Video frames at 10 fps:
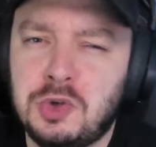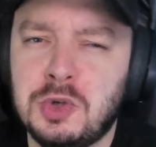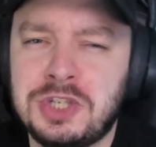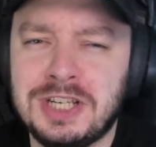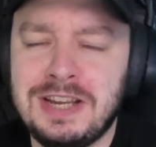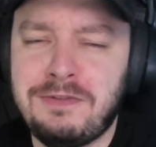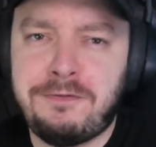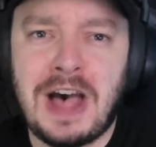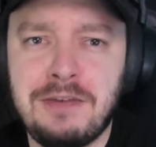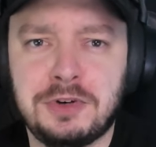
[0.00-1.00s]
Usually
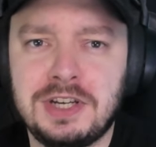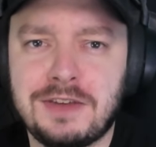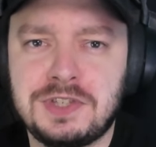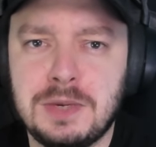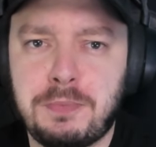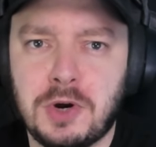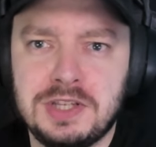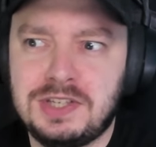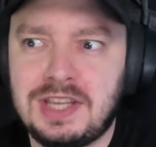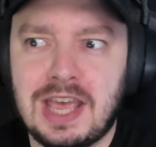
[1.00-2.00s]
500 FC
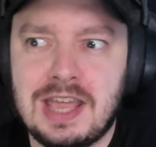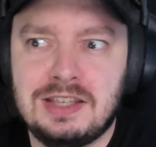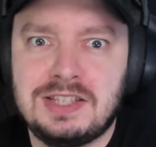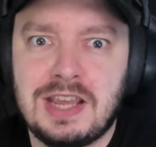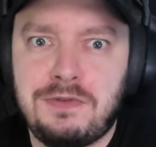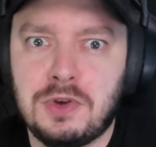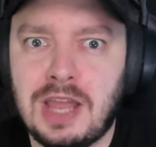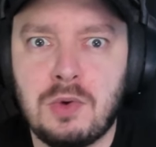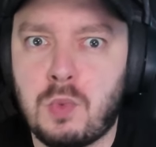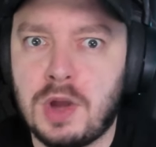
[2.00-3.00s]
points can save you
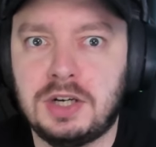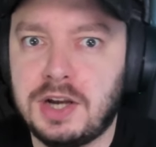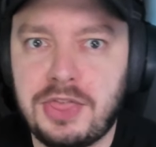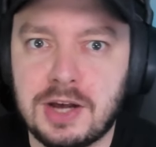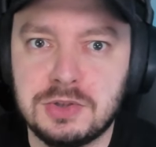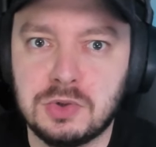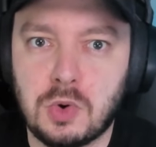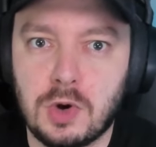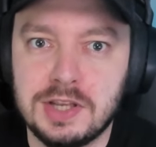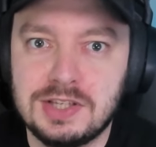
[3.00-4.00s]
like 100,000
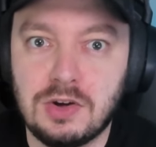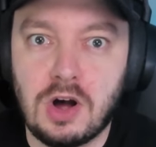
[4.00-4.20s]
coins